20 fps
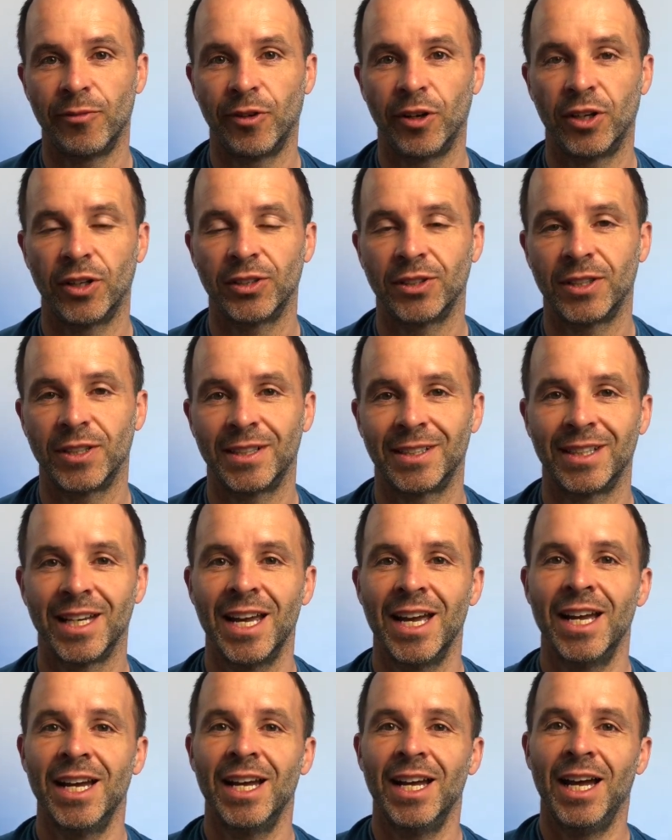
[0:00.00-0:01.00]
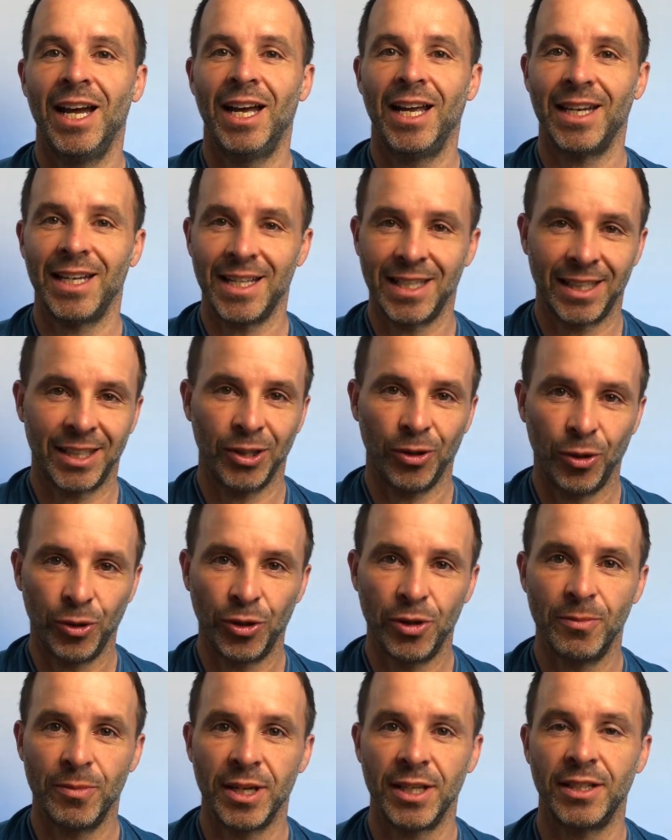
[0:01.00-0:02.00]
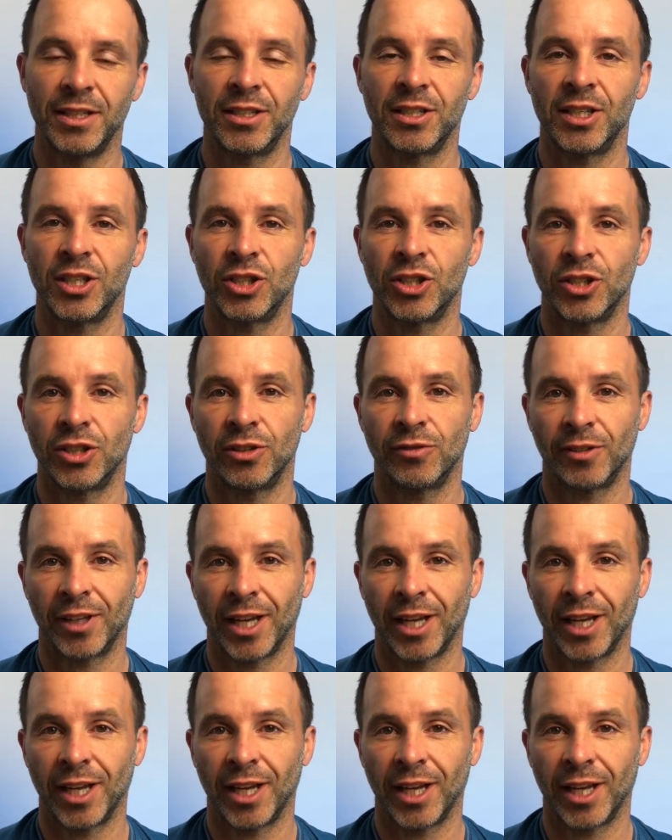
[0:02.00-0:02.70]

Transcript: versus economy decision of